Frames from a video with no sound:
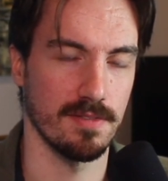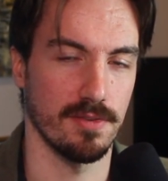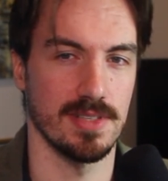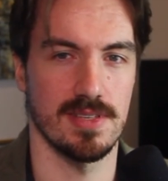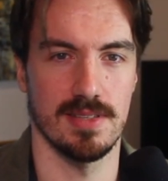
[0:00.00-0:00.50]

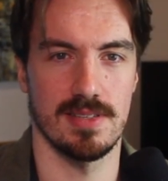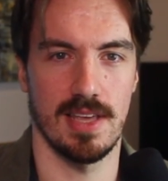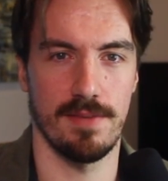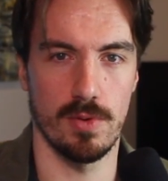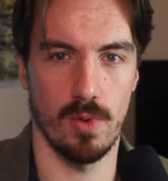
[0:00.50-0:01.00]
For
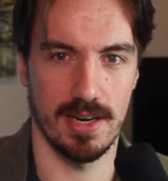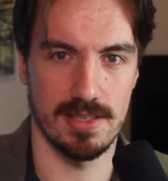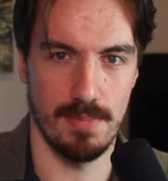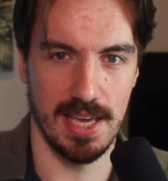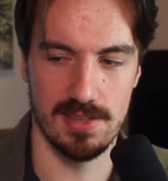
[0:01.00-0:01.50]
instance, if you
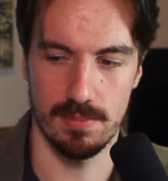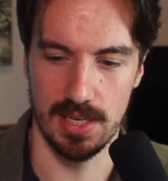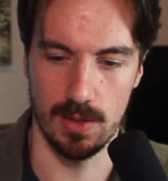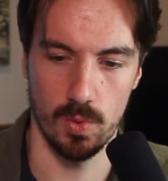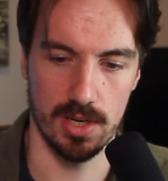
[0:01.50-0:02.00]
wanted to make
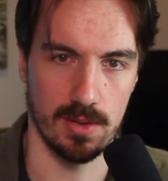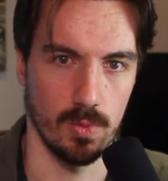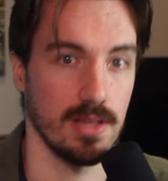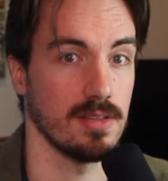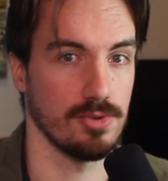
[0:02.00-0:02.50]
something
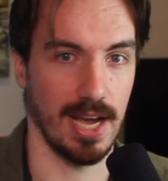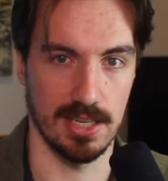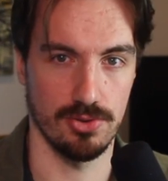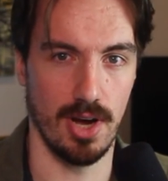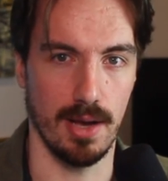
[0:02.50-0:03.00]
work with
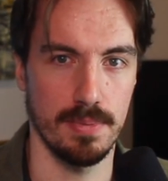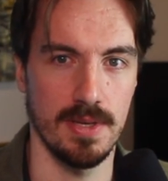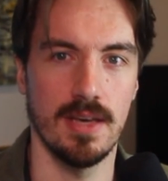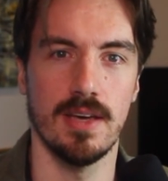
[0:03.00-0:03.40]
drag and drop,